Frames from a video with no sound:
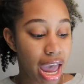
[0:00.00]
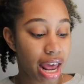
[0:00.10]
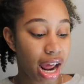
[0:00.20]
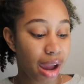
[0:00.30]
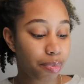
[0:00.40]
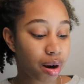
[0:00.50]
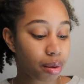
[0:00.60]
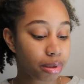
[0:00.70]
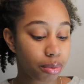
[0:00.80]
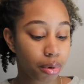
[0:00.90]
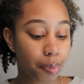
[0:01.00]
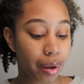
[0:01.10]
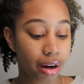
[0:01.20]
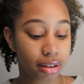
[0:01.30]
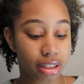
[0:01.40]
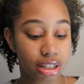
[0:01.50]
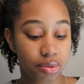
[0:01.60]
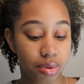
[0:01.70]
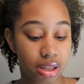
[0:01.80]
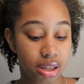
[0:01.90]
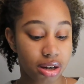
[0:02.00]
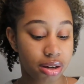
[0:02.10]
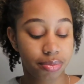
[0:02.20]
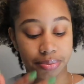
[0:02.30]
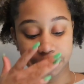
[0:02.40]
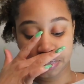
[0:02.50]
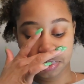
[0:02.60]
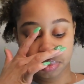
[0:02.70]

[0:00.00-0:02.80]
And I probably will pair this with um,